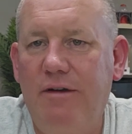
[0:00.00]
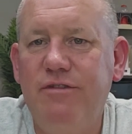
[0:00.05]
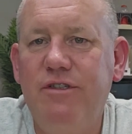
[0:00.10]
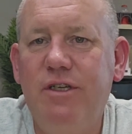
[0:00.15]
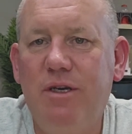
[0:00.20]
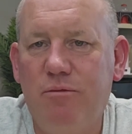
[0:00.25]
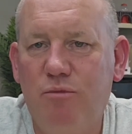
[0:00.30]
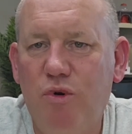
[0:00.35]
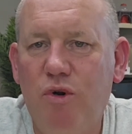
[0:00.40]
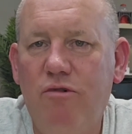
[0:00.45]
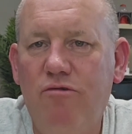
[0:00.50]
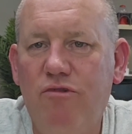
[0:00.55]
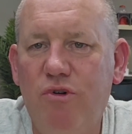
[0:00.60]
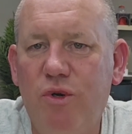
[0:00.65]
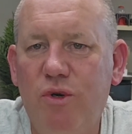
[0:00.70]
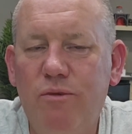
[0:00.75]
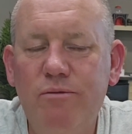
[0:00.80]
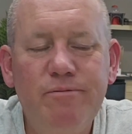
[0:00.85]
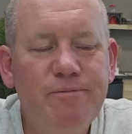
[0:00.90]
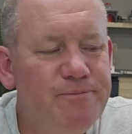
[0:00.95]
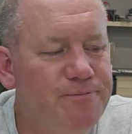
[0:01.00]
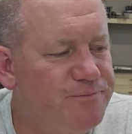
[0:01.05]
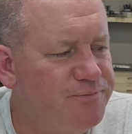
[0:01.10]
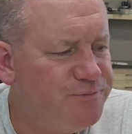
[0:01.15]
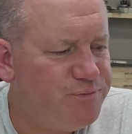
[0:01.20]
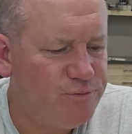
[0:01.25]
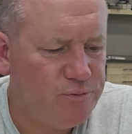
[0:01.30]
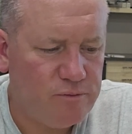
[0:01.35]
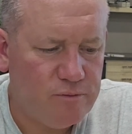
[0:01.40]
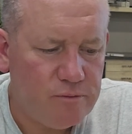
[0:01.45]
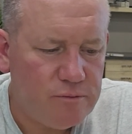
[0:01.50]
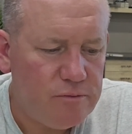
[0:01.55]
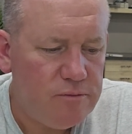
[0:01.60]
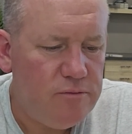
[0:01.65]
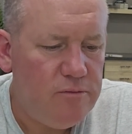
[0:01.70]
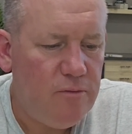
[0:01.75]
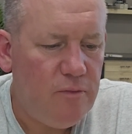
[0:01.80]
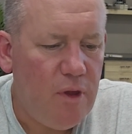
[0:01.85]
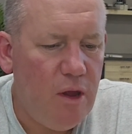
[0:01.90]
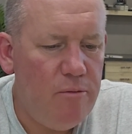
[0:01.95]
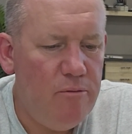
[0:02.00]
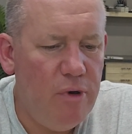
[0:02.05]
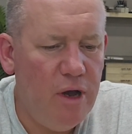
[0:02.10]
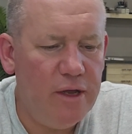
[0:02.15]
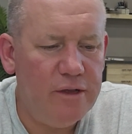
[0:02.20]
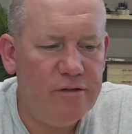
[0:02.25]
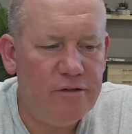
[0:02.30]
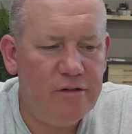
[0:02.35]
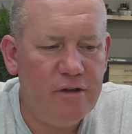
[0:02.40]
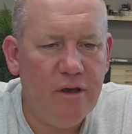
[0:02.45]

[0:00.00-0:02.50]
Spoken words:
some more room. But